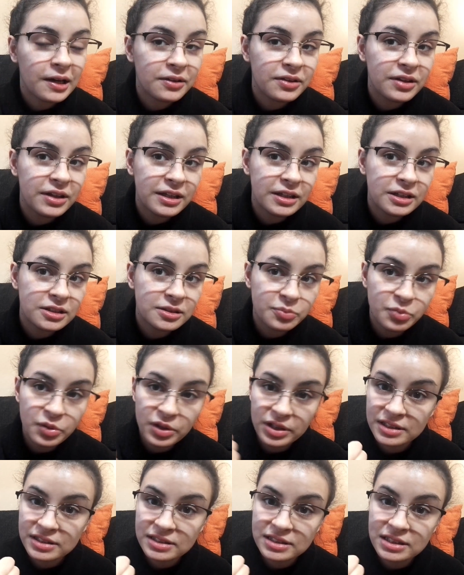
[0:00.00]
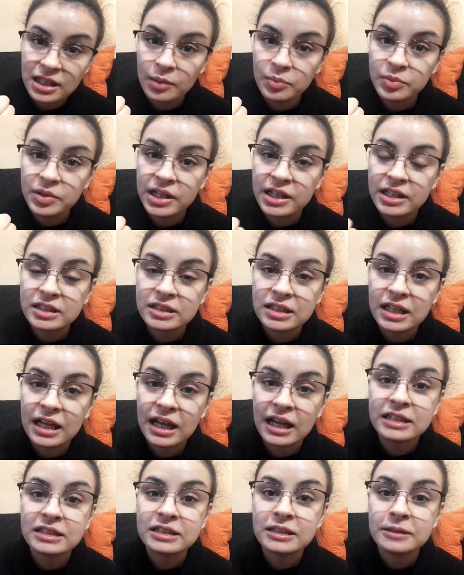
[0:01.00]
these pregnancy updates
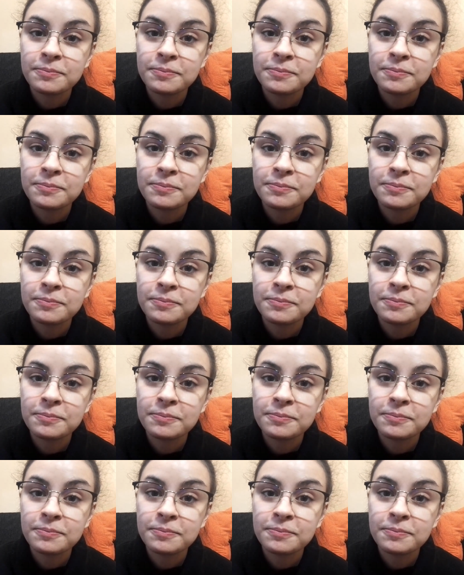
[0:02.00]
as